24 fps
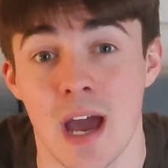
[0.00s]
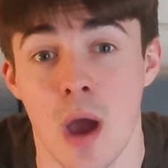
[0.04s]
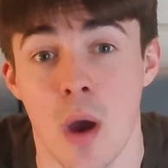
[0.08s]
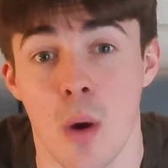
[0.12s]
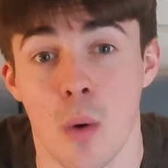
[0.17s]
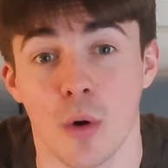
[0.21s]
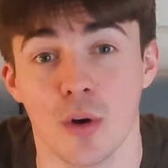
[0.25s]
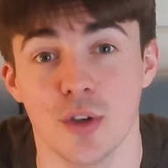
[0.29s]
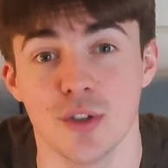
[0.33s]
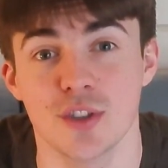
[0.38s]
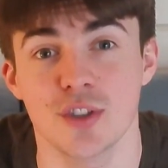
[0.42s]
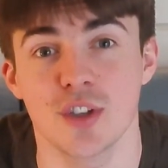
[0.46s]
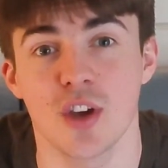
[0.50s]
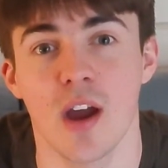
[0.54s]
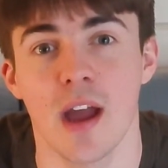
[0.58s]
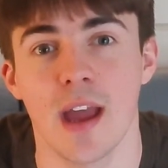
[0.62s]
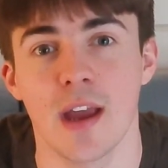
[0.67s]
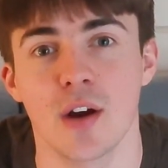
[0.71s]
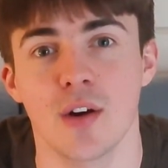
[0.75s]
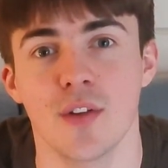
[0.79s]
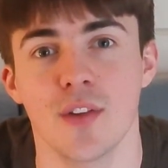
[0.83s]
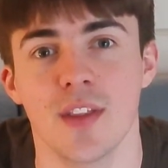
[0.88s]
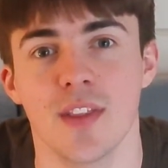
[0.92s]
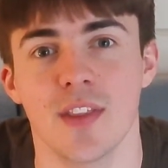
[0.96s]
What's
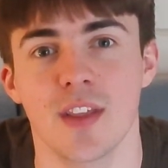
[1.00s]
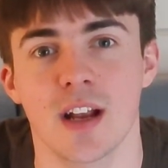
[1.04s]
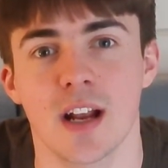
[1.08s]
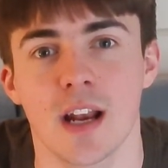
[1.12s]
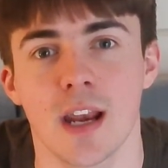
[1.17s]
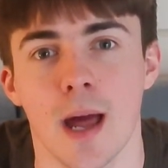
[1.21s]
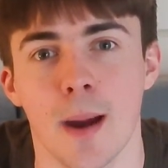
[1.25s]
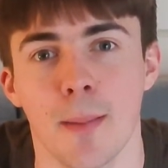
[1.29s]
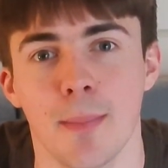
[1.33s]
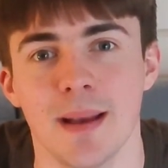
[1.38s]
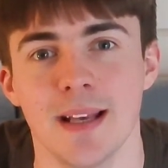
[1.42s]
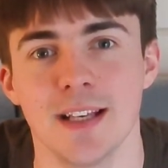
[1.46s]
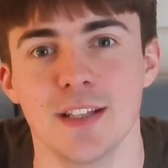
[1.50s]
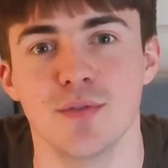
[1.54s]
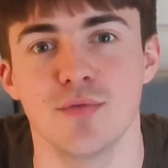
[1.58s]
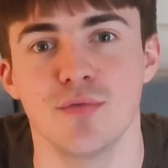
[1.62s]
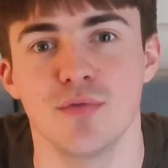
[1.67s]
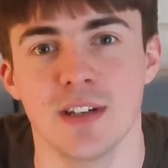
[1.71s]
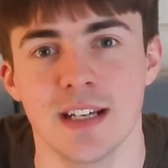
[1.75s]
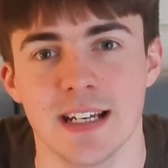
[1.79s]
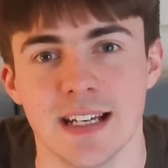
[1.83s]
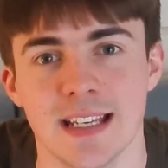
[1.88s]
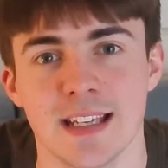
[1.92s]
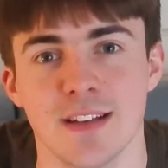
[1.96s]
going on at the club is
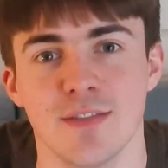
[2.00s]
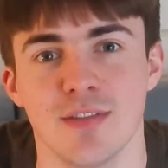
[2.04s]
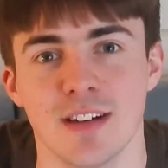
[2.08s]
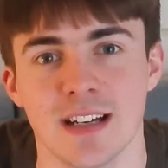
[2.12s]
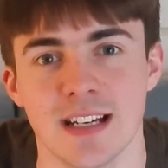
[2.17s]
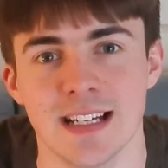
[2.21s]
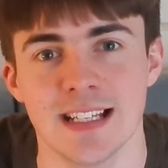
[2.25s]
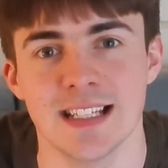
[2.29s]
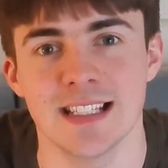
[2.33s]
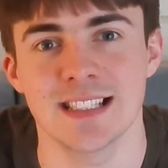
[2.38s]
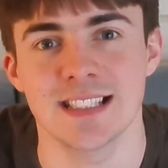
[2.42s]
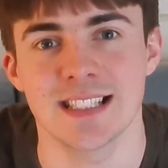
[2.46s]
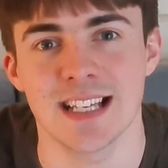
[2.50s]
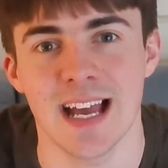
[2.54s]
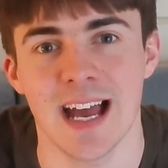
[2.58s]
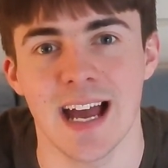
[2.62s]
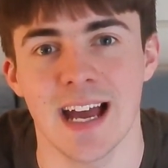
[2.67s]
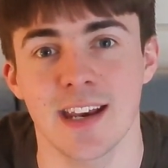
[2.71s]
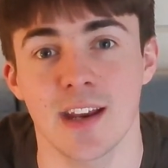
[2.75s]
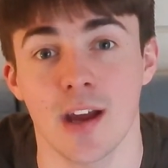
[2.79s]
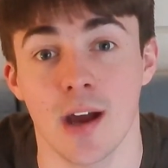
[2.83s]
really, really sad.